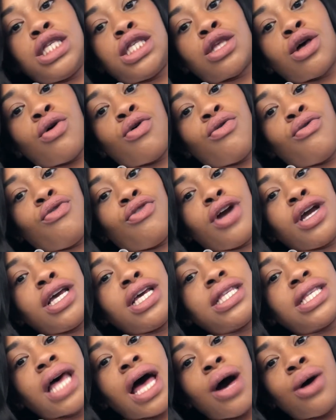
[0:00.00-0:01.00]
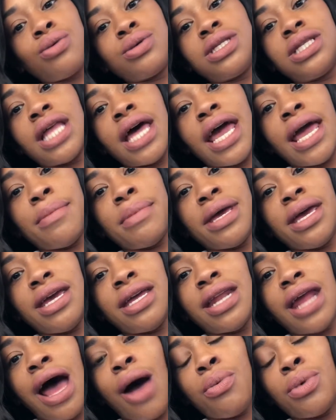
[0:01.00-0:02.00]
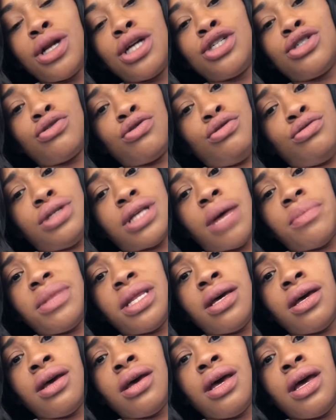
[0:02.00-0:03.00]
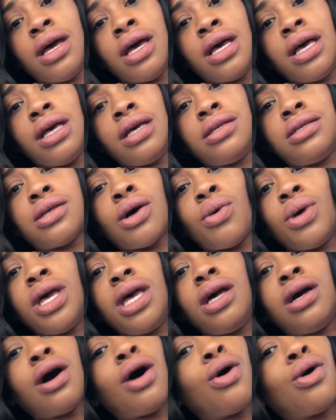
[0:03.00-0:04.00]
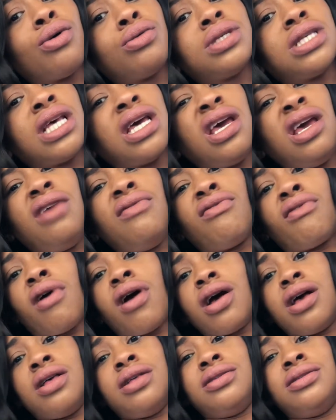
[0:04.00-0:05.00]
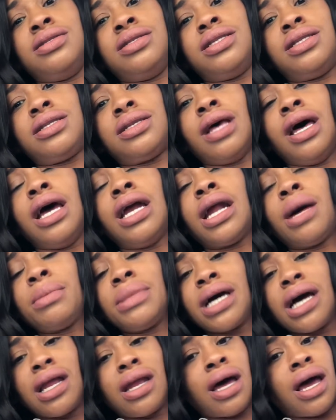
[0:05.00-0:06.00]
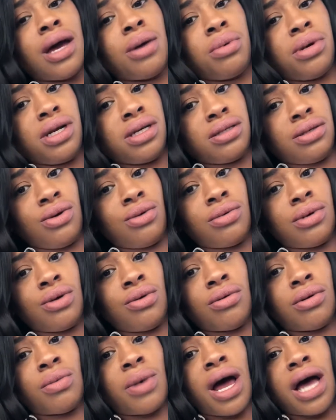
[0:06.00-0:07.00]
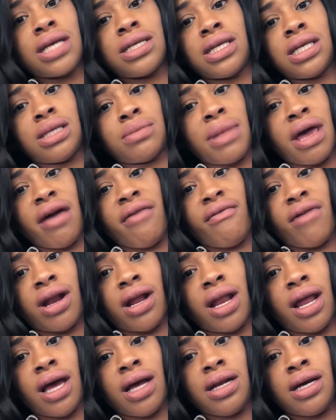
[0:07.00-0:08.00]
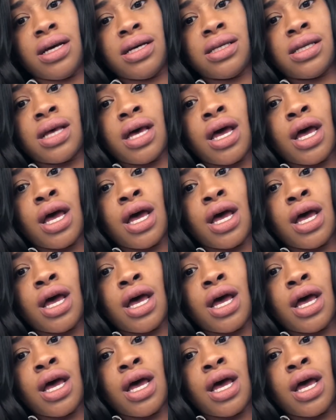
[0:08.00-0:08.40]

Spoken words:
So Ricky tells Damon, I want to show you something. So he goes and he runs. And I'm looking like, what is going on? Why is this man running like this?